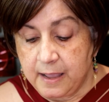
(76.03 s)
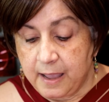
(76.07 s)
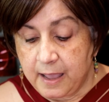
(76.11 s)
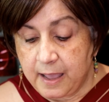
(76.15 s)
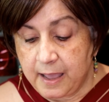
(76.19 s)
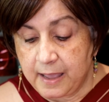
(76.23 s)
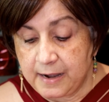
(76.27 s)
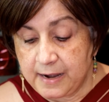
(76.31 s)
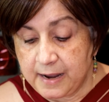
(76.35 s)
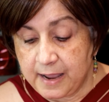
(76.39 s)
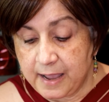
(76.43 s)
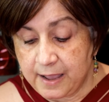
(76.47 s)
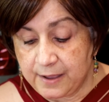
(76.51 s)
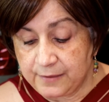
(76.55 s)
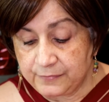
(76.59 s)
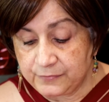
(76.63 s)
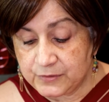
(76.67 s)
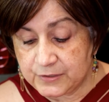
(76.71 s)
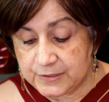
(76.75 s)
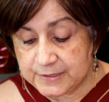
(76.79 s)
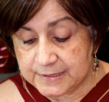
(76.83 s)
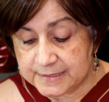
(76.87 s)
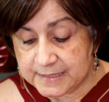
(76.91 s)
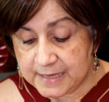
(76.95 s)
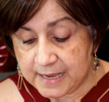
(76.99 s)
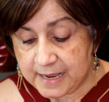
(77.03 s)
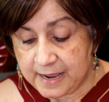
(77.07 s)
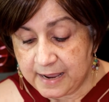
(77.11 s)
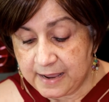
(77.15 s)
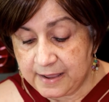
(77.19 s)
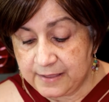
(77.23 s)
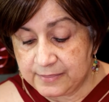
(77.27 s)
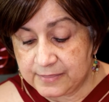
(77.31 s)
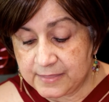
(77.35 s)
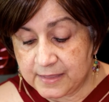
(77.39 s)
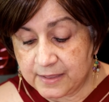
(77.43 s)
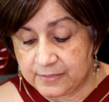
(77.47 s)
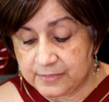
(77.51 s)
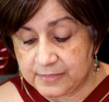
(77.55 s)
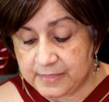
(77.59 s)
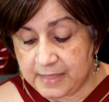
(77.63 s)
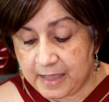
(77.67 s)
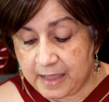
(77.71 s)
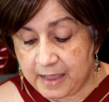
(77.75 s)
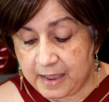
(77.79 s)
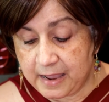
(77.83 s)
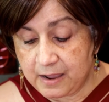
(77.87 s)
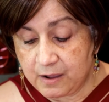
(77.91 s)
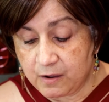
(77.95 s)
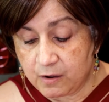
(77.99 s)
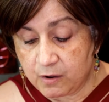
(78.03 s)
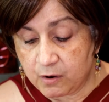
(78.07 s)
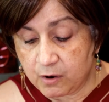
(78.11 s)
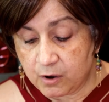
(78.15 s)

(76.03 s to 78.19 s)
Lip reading: And I have to say that the